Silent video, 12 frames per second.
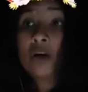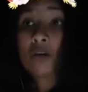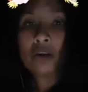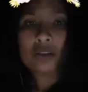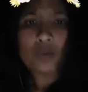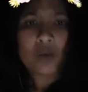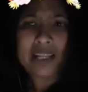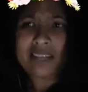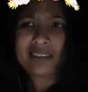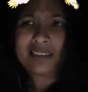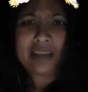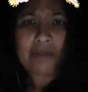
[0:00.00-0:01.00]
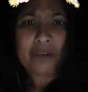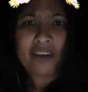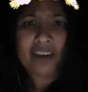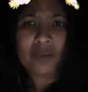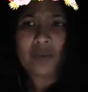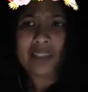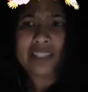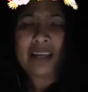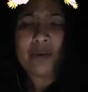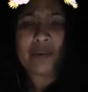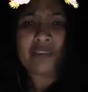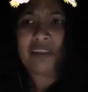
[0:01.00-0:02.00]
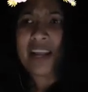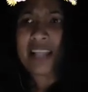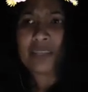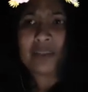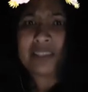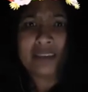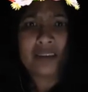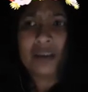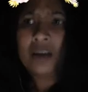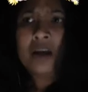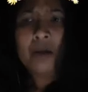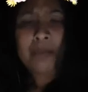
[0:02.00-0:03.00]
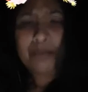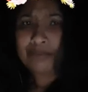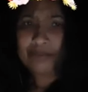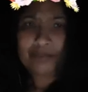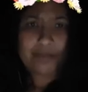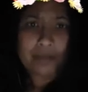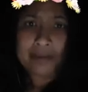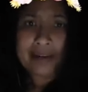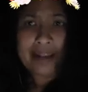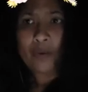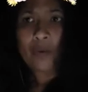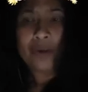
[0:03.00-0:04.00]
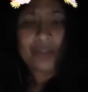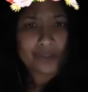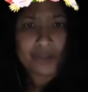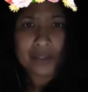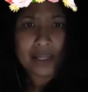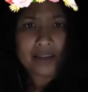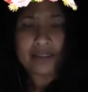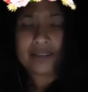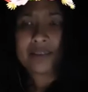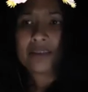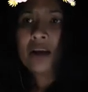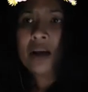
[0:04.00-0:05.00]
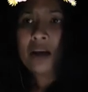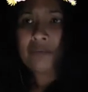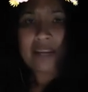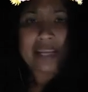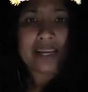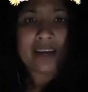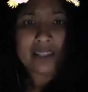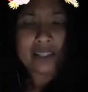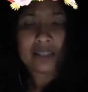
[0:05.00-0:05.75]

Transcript: Round 1, I took the American one, and that was flat within probably like 1 or 2 days of laying on it.